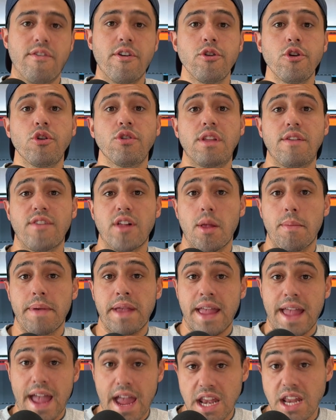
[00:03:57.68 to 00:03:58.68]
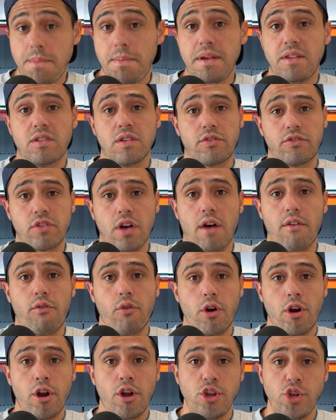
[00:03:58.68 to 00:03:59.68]
you're developing any piece of
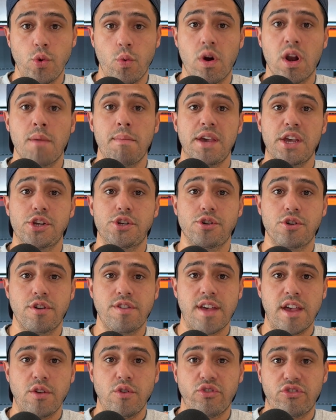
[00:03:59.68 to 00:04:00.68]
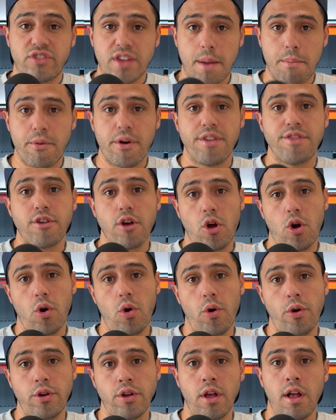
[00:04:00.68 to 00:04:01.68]
software, you want to make sure that you separate the
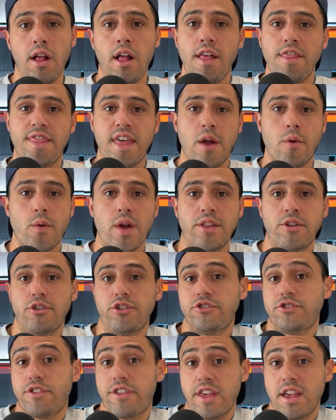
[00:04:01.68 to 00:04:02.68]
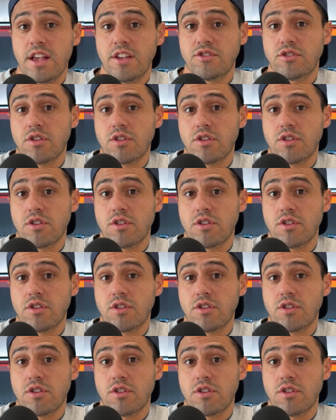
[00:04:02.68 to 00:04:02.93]
code that renders things